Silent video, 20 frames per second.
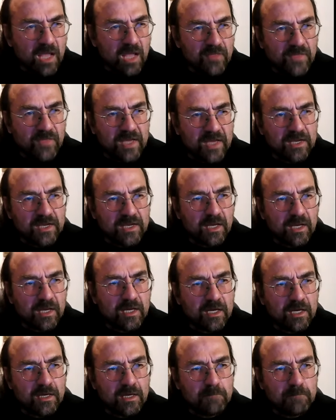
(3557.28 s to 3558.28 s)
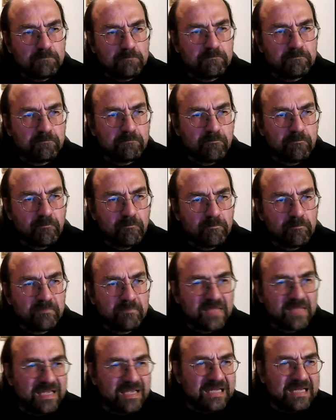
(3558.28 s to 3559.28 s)
Then
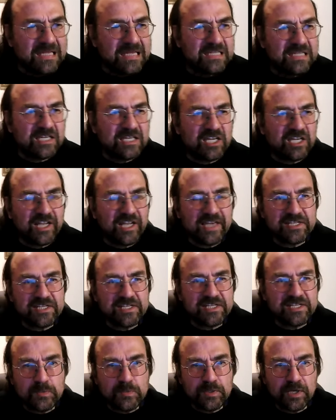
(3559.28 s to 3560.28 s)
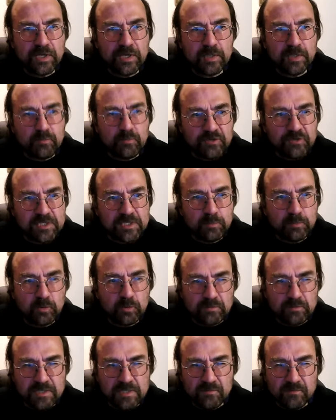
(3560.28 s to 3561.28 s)
the connections with other
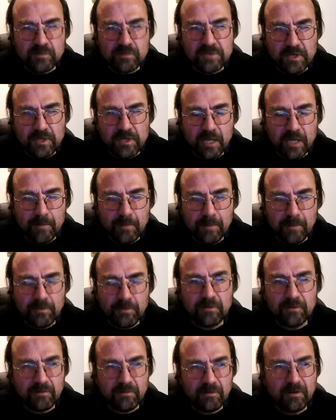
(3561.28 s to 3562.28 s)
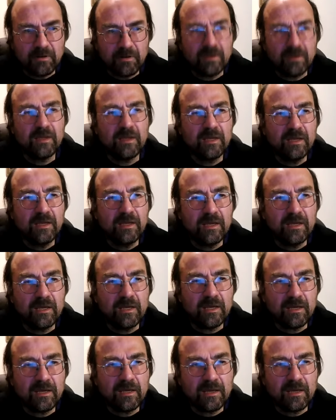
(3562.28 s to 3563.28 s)
principles have also come up.
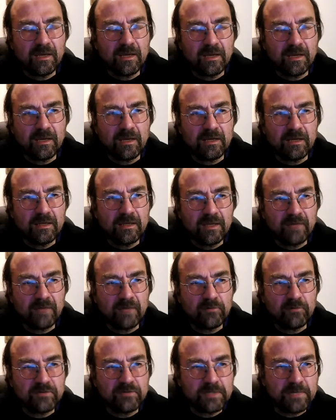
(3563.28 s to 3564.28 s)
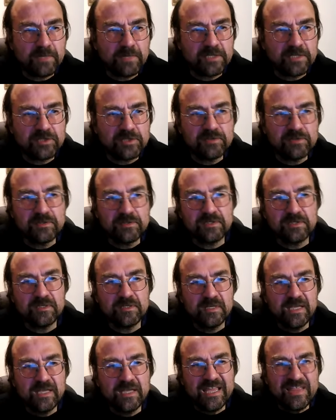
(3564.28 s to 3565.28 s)
I've already mentioned
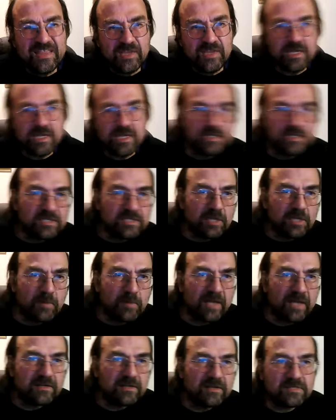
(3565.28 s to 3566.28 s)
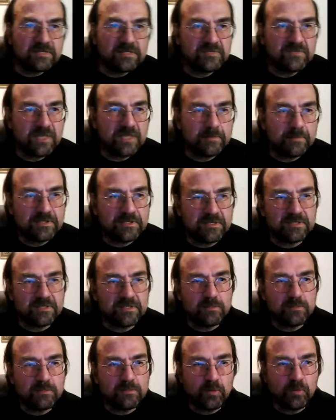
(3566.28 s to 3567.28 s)
the interdependence of
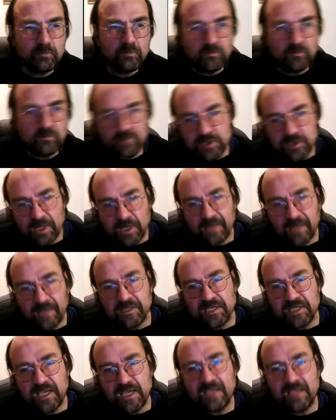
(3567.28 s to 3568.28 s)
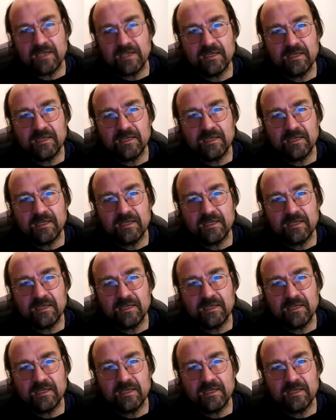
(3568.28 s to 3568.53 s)
skepticism with provisionality,